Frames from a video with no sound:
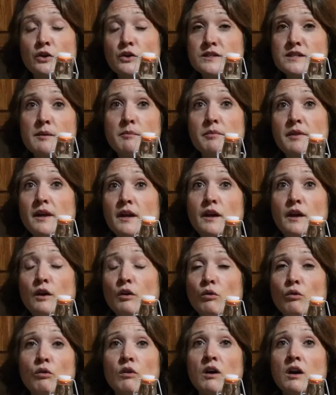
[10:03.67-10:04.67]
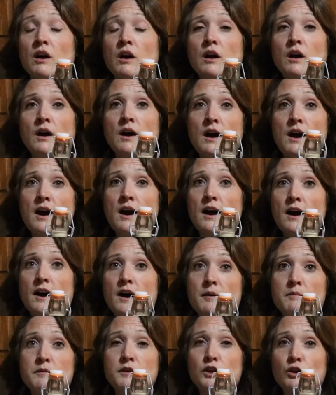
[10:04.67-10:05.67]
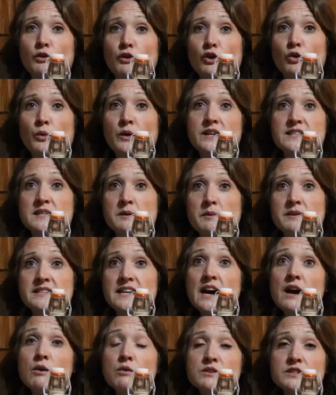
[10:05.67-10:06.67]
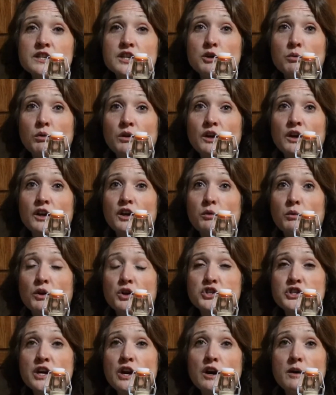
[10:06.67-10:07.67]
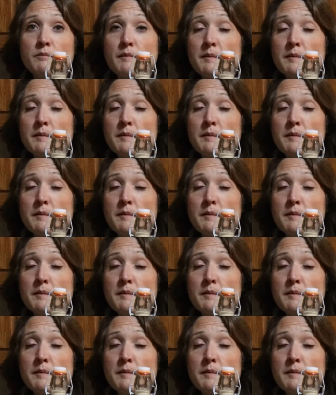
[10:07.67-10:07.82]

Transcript: or something, or you know, you're going to someone's house and you want to share it.